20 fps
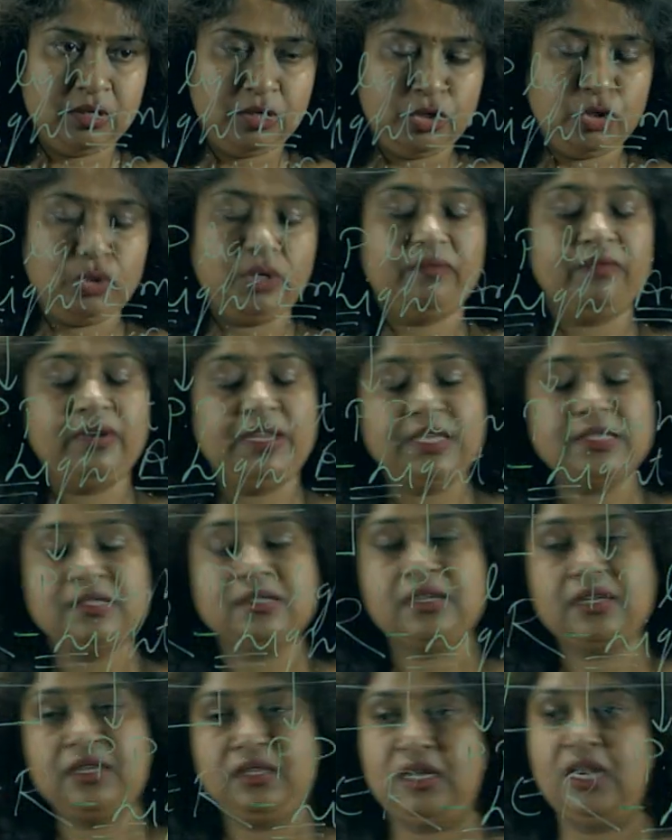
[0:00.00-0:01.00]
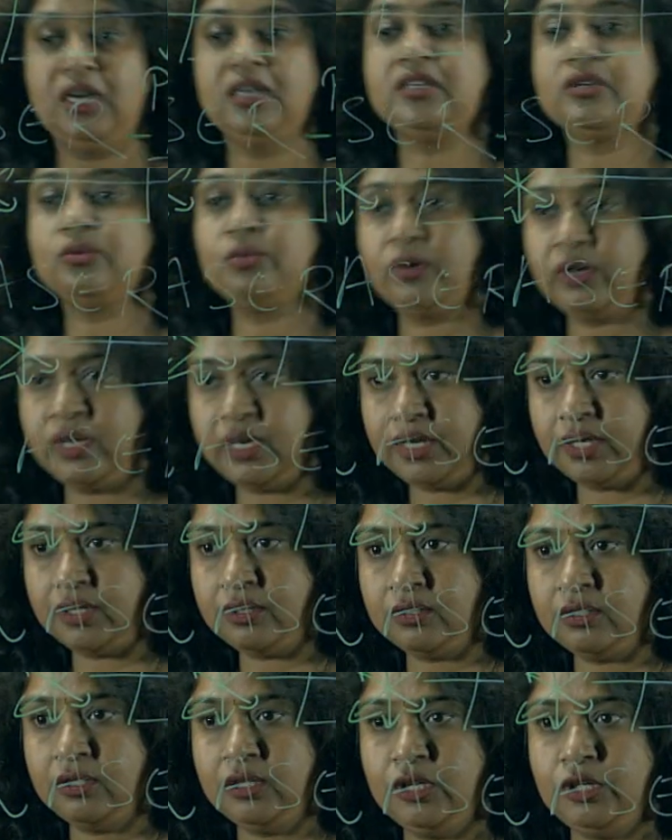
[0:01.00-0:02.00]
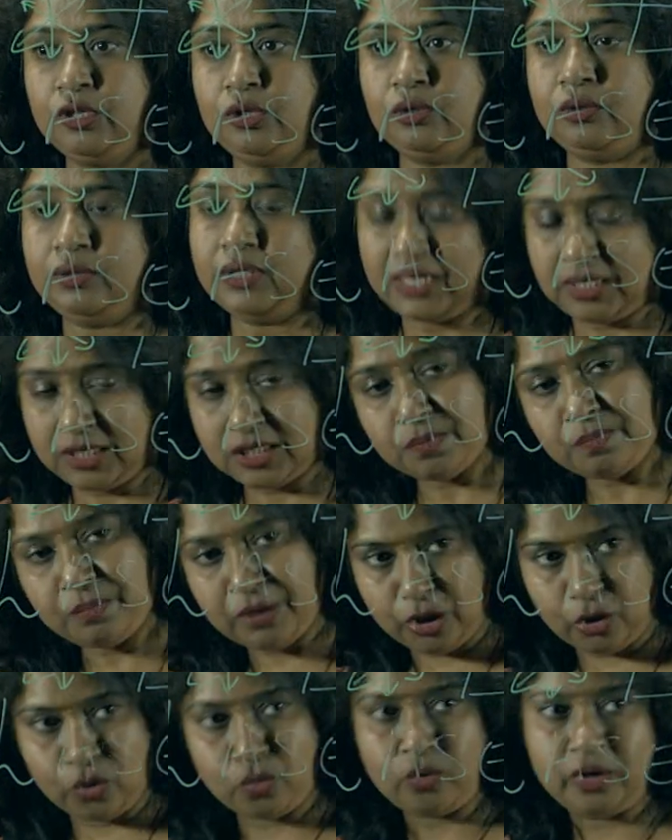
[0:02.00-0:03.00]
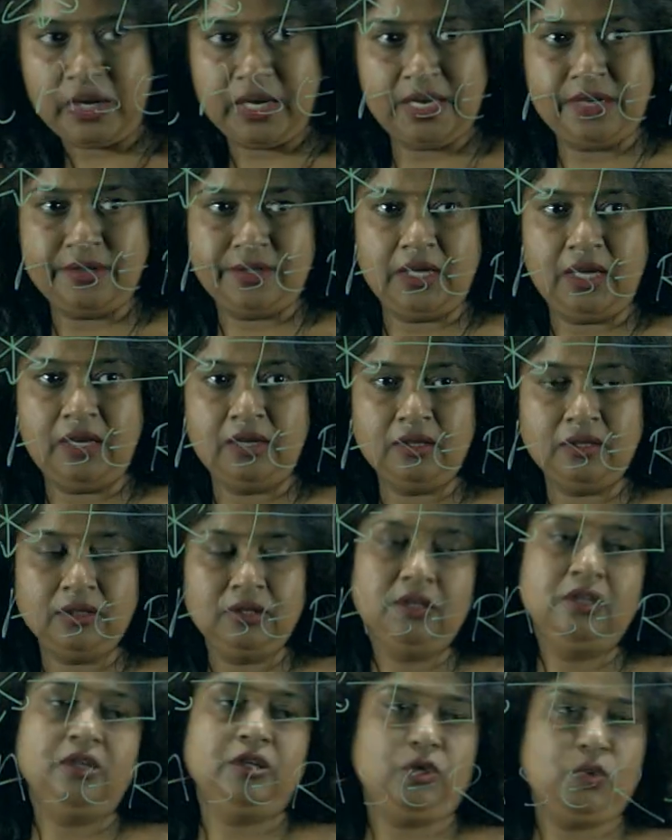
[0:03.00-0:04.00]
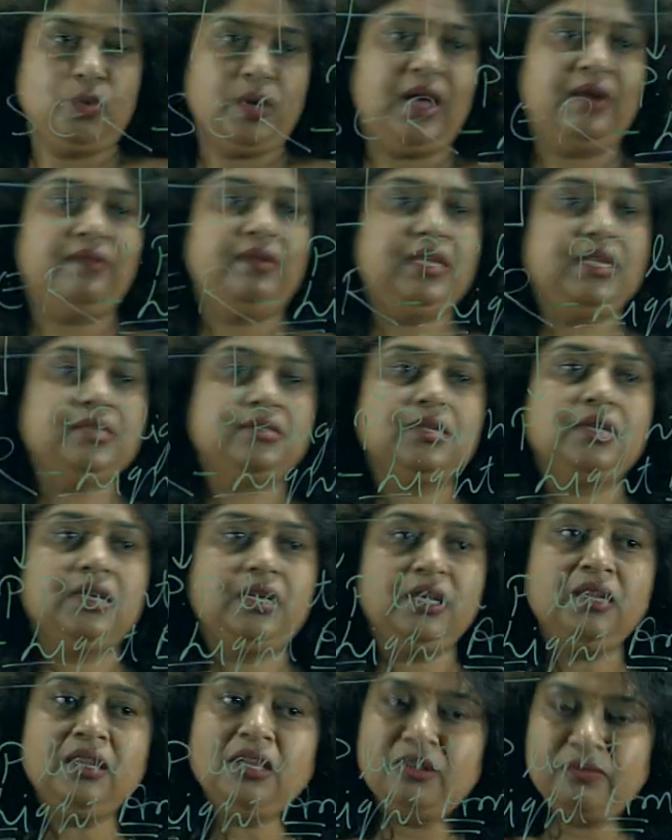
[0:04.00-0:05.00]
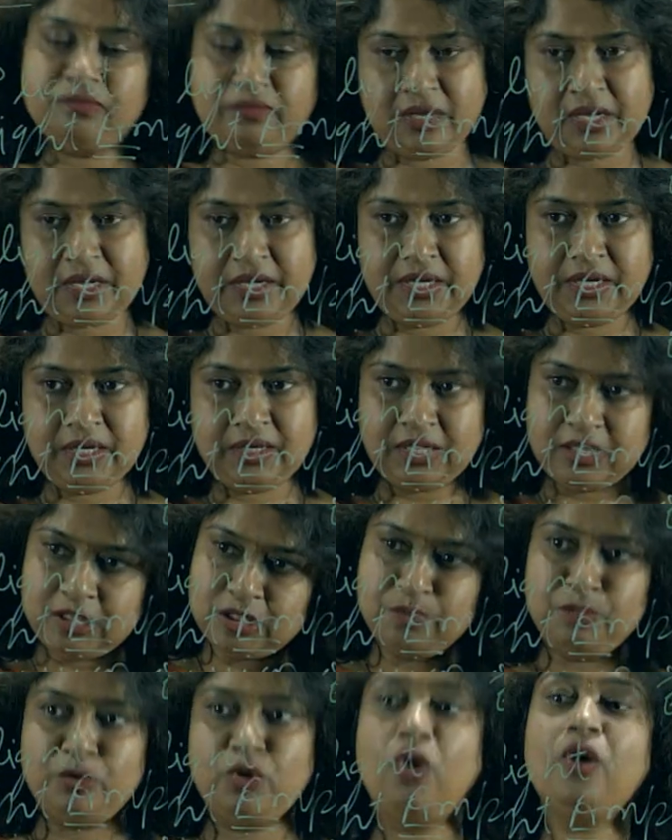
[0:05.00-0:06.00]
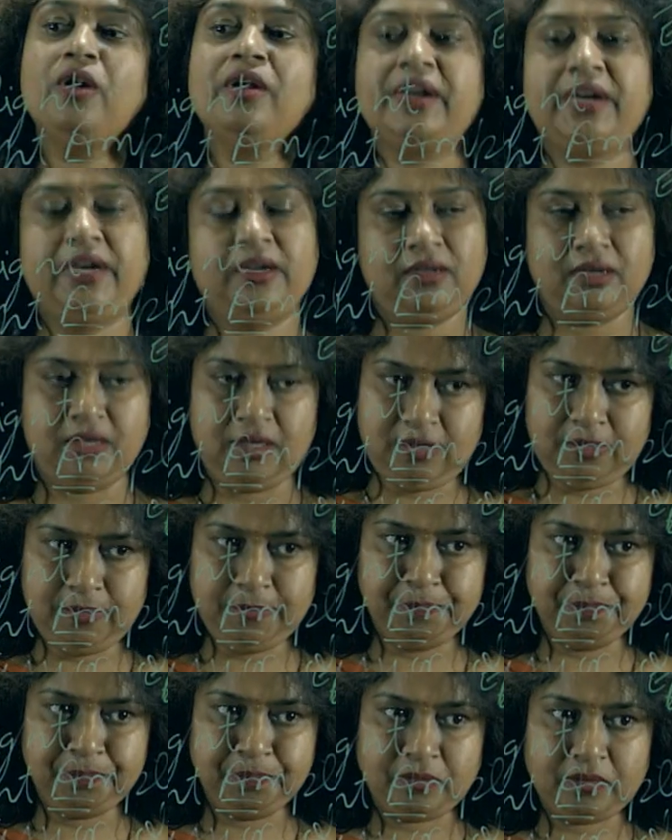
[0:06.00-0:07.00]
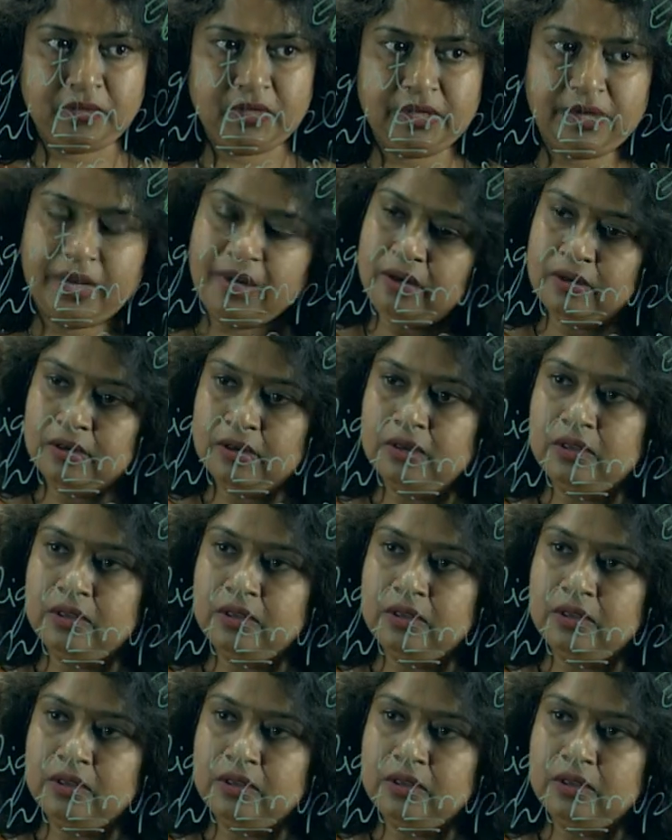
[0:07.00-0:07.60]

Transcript: You have laser in ultraviolet, that is below violet color, you have laser in infrared, that is beyond red color, right.